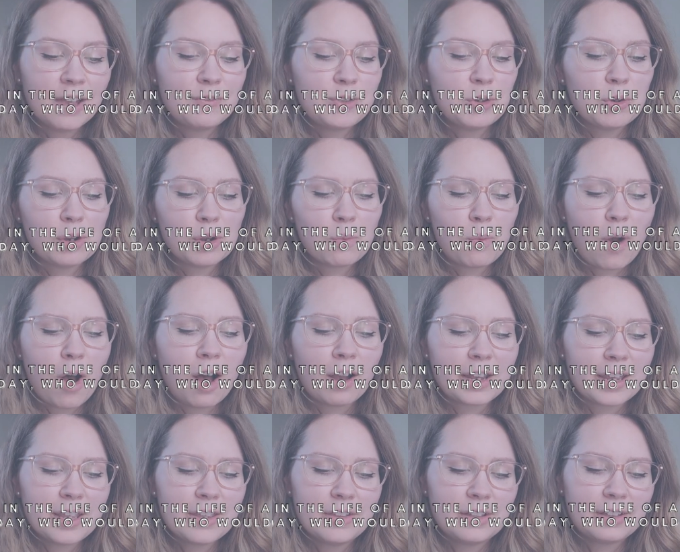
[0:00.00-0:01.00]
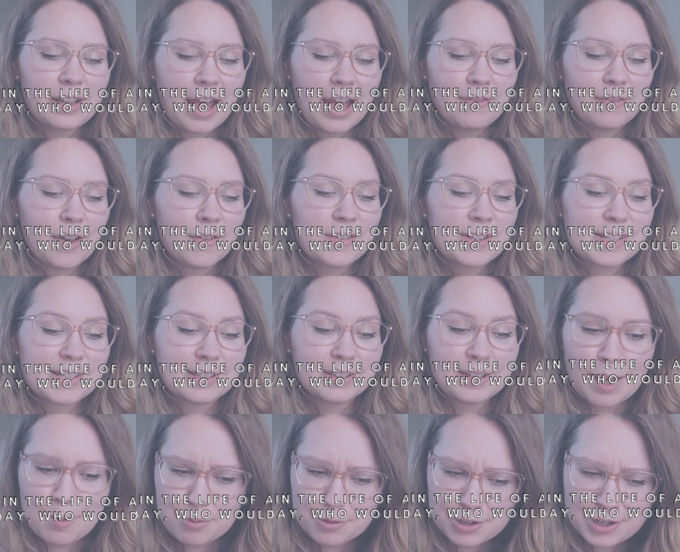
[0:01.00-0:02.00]
If you could walk in the life of a
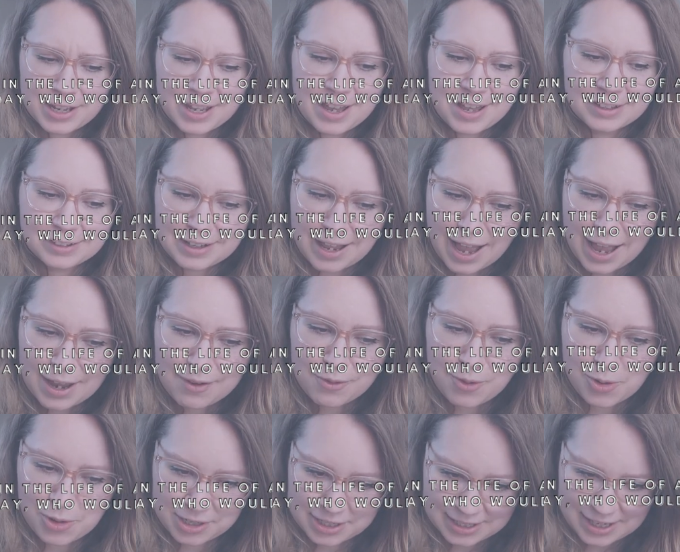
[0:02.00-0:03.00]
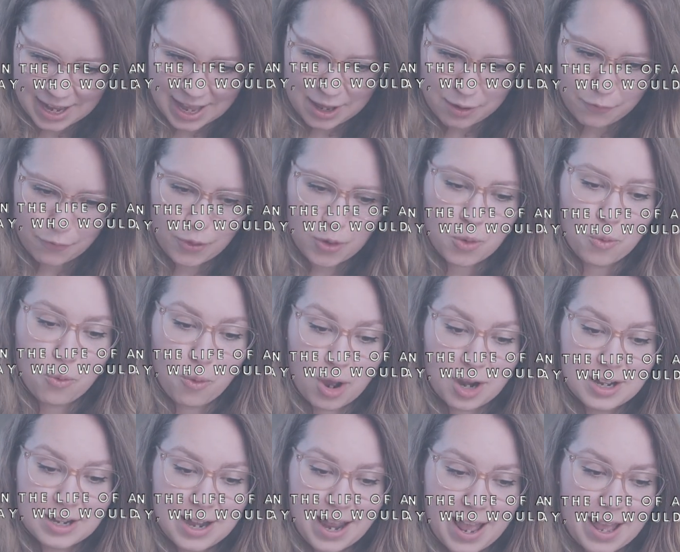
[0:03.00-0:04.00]
celebrity alive or dead for
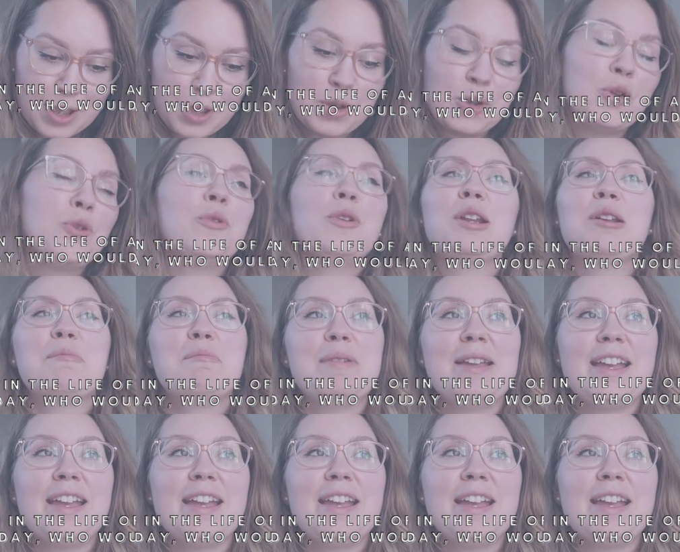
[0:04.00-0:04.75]
one day, who would it